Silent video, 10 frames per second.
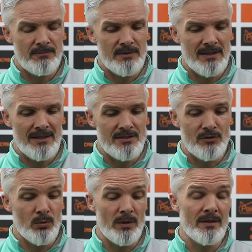He's
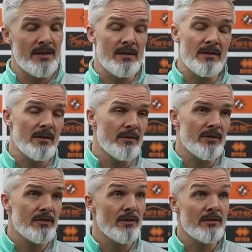nowhere near a
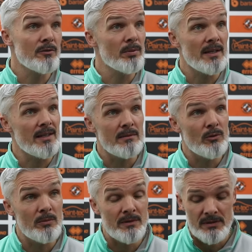return to play at the
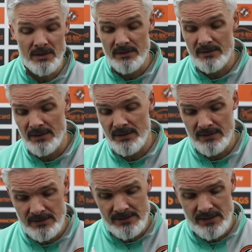moment, and
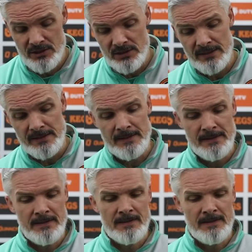he's actually